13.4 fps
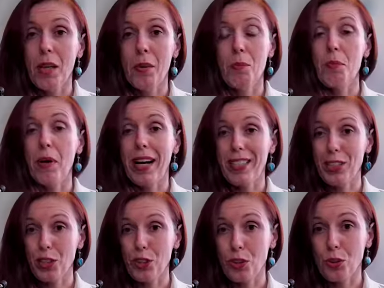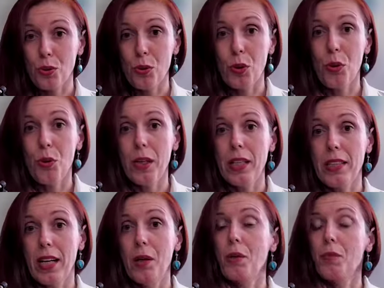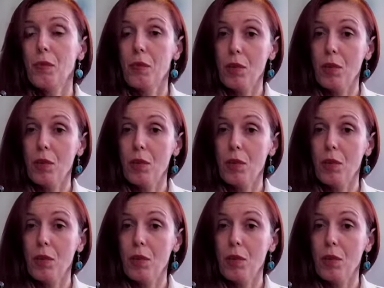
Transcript: by slowing down,